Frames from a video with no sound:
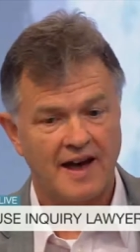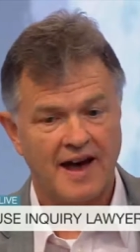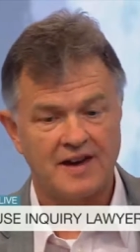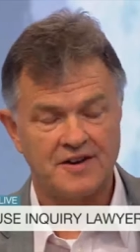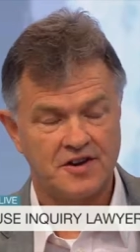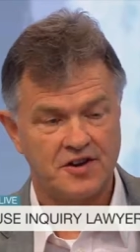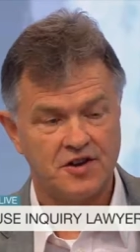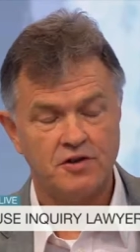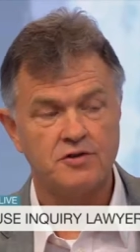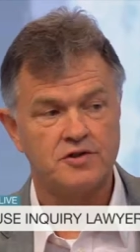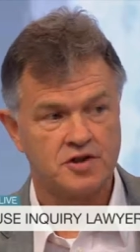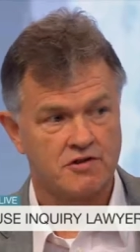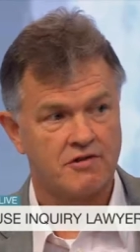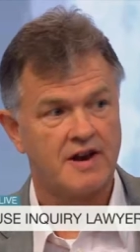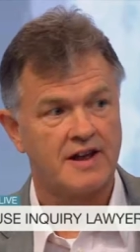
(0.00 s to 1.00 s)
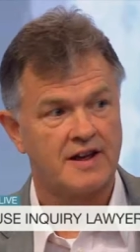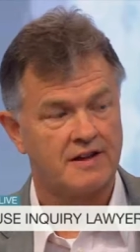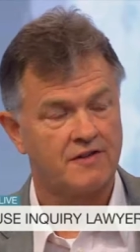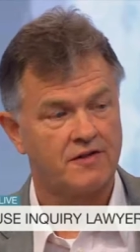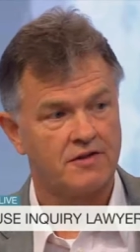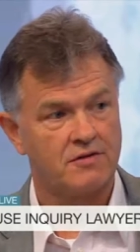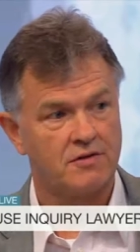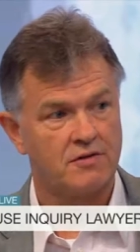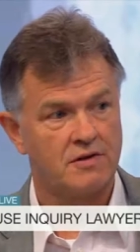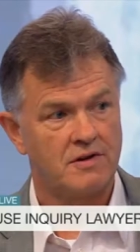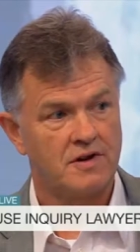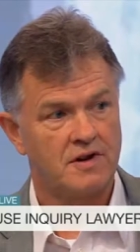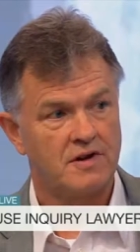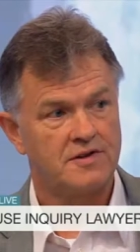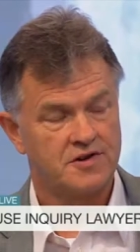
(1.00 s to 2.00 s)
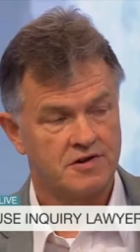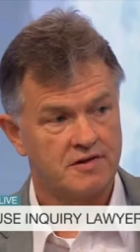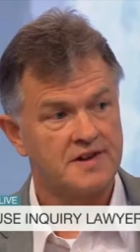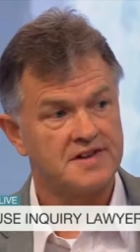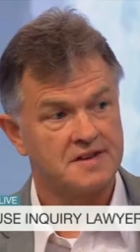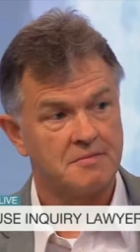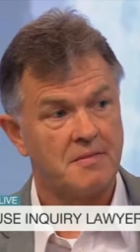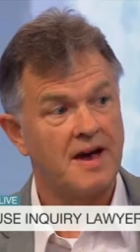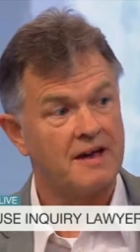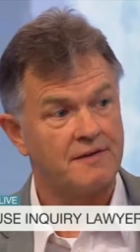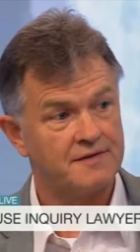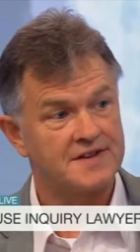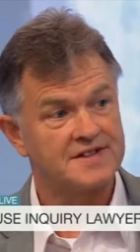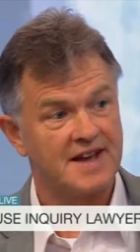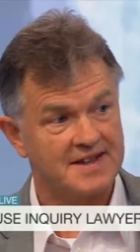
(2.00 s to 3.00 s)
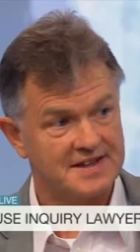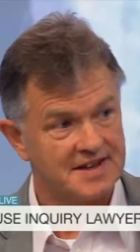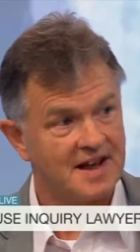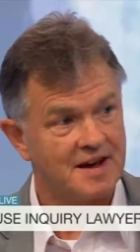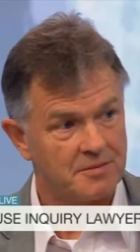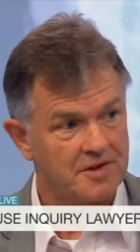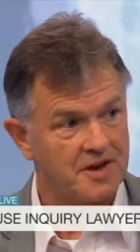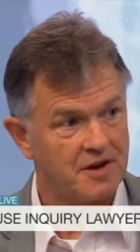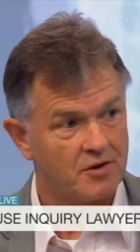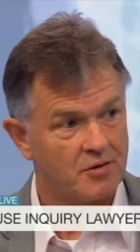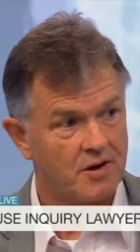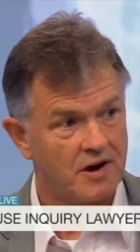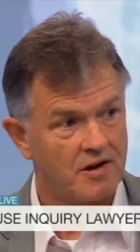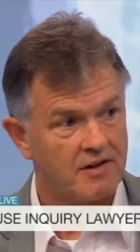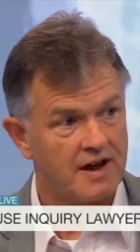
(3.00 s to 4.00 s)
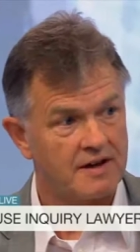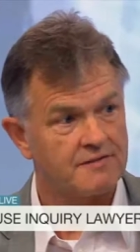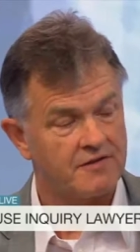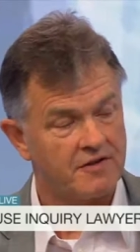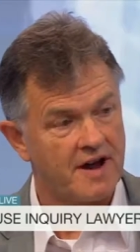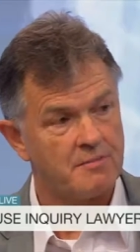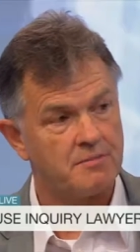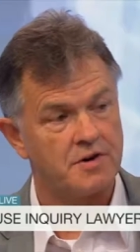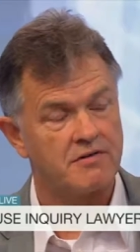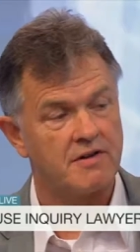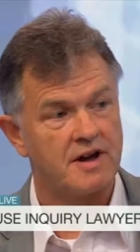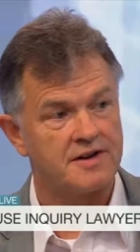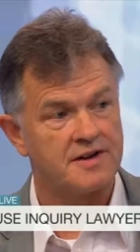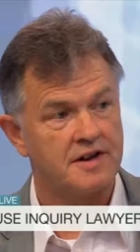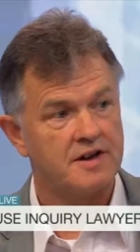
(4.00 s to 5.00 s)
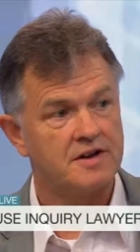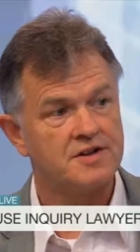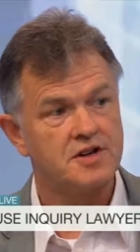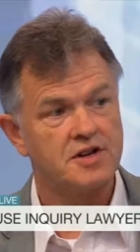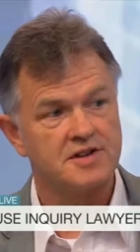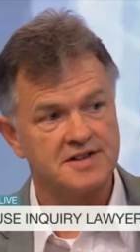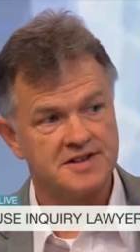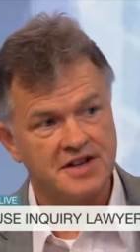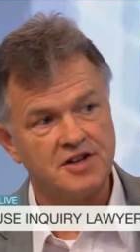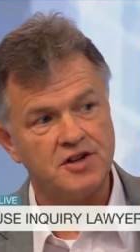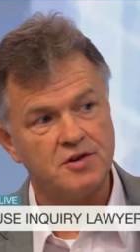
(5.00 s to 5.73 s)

And huge credit to Theresa May for setting up the inquiry and for Amber Rudd. So, so important then.